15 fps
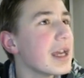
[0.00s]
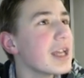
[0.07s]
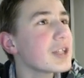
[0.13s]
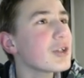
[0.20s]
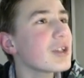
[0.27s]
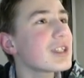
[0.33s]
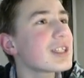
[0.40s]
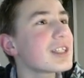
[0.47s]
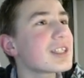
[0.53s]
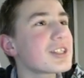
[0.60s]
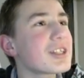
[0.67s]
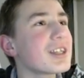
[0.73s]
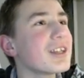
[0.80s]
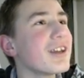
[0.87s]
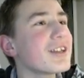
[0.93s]
So
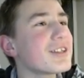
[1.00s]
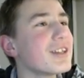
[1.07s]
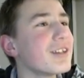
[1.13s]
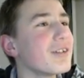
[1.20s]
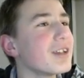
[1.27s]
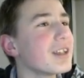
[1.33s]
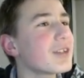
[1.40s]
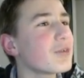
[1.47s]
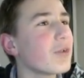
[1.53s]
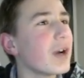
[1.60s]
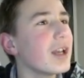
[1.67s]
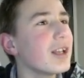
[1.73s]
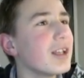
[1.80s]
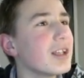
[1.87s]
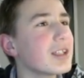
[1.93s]
it's
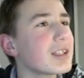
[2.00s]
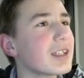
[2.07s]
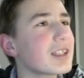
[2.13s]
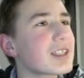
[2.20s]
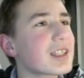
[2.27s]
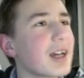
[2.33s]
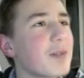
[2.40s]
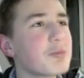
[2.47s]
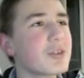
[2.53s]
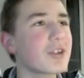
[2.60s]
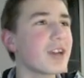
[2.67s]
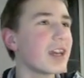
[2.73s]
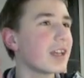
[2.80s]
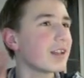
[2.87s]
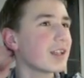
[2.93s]
finally the sub
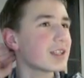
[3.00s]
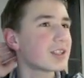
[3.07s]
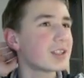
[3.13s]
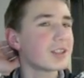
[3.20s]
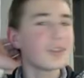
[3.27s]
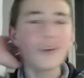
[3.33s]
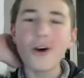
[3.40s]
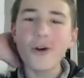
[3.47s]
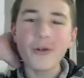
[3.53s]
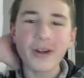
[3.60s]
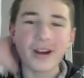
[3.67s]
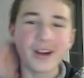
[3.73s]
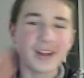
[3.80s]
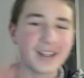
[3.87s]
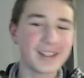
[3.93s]
train. Let's go,
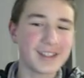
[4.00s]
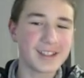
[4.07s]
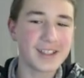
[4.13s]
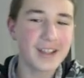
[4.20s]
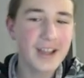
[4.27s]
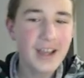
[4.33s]
guys.